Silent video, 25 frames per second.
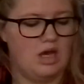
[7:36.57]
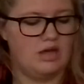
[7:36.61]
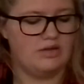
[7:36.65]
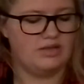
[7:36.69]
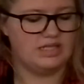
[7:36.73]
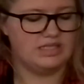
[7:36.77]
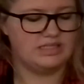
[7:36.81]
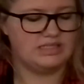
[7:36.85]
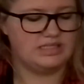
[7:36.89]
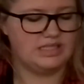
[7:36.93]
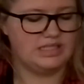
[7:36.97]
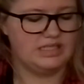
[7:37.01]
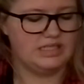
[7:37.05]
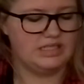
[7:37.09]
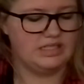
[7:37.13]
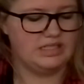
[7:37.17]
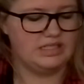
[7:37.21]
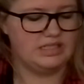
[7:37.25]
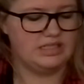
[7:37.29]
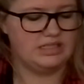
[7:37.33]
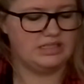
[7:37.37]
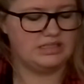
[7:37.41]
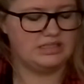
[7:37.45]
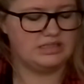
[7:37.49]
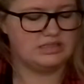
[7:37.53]
This
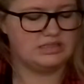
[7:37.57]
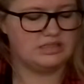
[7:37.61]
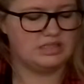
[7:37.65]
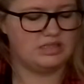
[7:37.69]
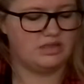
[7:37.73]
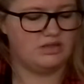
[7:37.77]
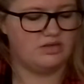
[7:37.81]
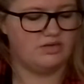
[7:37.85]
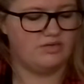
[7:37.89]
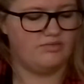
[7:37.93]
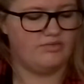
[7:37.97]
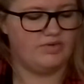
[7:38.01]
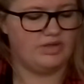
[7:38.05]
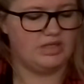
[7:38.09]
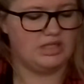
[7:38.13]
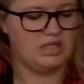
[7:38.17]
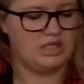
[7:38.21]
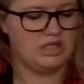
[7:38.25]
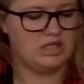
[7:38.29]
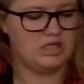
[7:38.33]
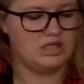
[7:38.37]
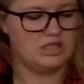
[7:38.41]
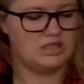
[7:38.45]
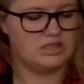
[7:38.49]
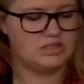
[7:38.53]
is
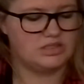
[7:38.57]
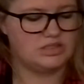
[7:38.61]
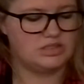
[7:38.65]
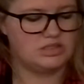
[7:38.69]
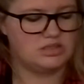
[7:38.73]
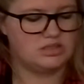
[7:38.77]
vanilla,